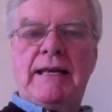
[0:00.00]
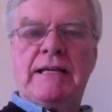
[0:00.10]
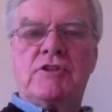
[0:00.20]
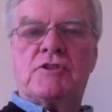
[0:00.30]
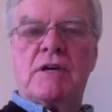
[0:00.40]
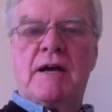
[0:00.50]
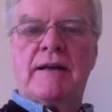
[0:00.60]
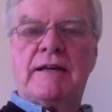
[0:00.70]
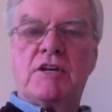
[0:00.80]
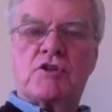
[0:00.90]
is
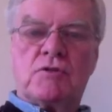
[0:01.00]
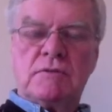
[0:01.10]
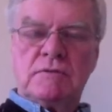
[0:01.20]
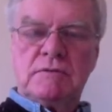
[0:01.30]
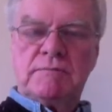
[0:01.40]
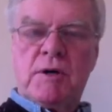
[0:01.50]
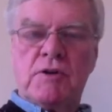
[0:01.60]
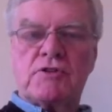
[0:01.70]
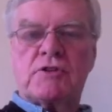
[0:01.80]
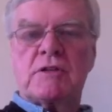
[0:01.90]
an initial
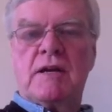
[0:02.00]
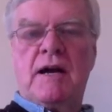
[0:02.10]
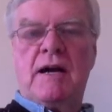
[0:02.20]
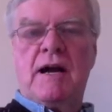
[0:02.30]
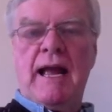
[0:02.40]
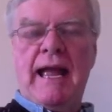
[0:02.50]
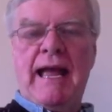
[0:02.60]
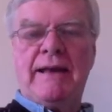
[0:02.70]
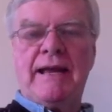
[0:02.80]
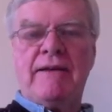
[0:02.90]
post
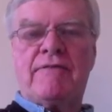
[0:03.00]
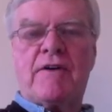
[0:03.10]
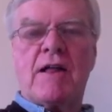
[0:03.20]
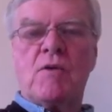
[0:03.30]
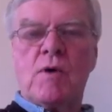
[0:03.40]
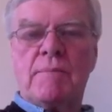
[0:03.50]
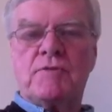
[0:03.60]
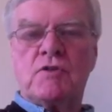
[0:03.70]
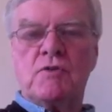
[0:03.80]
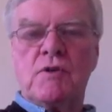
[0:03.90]
and a follow-up
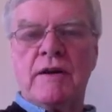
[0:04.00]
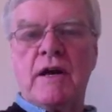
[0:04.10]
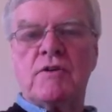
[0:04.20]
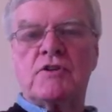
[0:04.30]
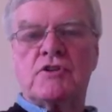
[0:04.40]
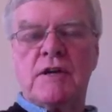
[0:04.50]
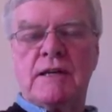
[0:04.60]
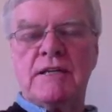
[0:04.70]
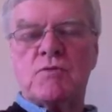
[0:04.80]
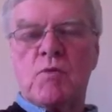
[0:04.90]
to at
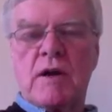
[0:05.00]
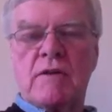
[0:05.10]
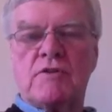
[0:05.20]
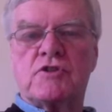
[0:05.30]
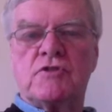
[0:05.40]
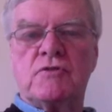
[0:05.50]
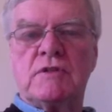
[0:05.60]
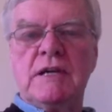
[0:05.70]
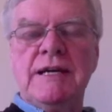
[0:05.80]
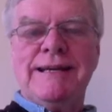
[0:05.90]
least one other
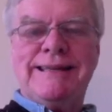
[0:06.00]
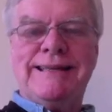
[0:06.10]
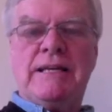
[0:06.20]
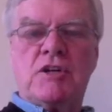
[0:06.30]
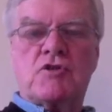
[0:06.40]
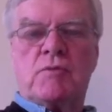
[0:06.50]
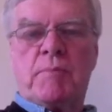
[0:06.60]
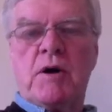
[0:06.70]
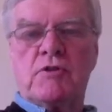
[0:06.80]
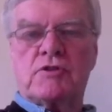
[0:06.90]
student in the initial
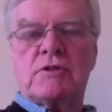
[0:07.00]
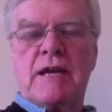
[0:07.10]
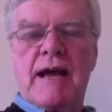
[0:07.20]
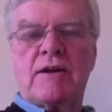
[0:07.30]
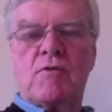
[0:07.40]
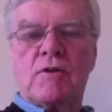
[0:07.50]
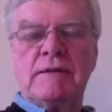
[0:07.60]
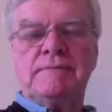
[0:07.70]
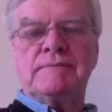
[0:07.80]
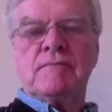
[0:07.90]
post category,
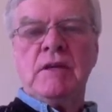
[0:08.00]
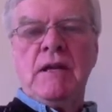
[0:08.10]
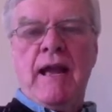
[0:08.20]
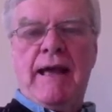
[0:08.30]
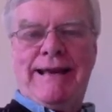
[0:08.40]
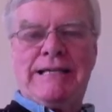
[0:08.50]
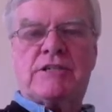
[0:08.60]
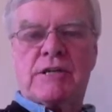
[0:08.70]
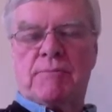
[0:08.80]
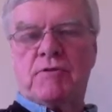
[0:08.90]
and a
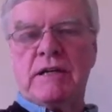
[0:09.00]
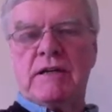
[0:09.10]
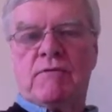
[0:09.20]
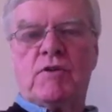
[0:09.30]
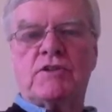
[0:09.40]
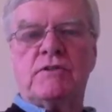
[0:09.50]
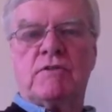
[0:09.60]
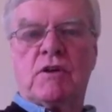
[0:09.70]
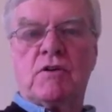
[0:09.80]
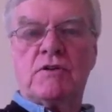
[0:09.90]
summary of what you've
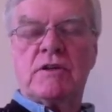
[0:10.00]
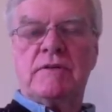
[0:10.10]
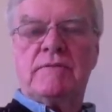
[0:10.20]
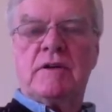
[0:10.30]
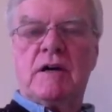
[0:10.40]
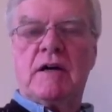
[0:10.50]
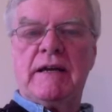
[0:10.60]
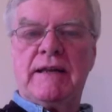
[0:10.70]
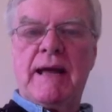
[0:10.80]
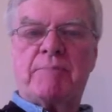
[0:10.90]
learned
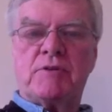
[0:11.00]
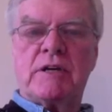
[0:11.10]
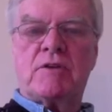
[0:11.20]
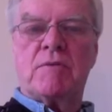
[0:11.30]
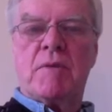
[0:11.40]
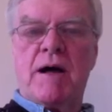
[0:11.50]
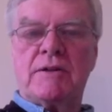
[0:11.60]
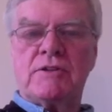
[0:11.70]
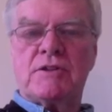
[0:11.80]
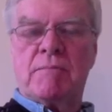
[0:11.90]
in that particular
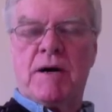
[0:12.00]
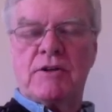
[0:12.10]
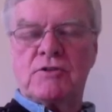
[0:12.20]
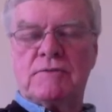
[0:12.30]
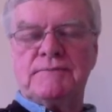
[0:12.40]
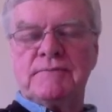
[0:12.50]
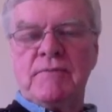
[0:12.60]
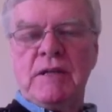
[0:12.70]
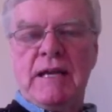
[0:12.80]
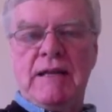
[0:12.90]
module
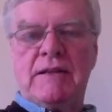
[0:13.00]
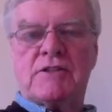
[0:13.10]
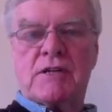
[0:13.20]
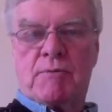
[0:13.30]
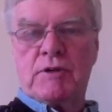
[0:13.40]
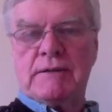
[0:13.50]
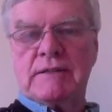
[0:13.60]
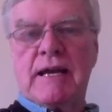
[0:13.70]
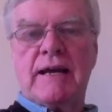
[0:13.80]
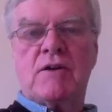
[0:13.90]
in the summary
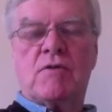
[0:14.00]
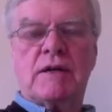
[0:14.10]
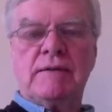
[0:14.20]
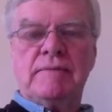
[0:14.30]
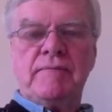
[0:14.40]
category.